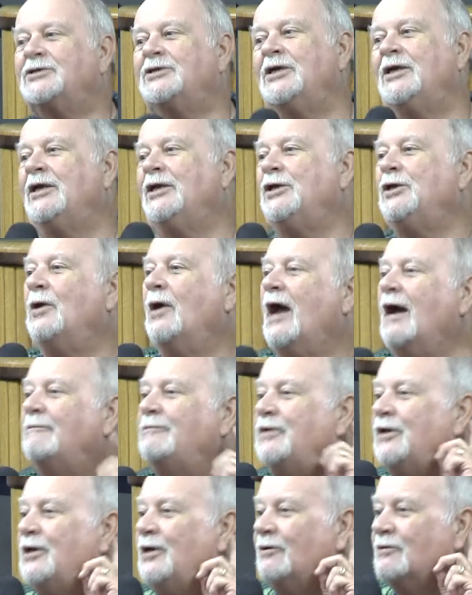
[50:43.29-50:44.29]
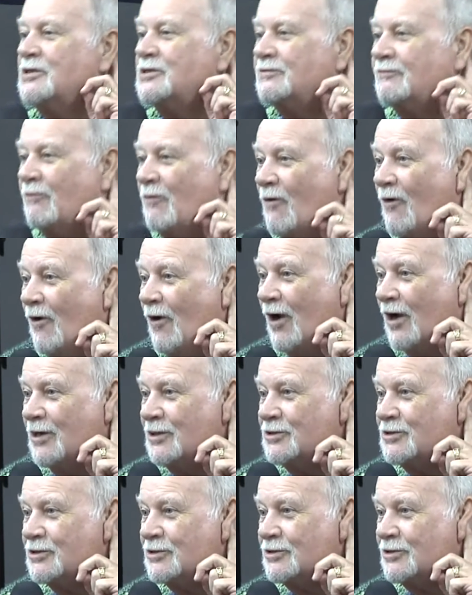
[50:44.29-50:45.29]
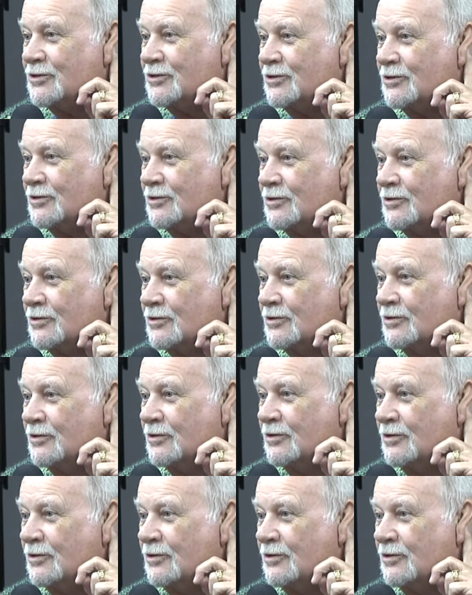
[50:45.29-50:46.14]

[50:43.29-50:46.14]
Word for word: and that you may have it more abundantly."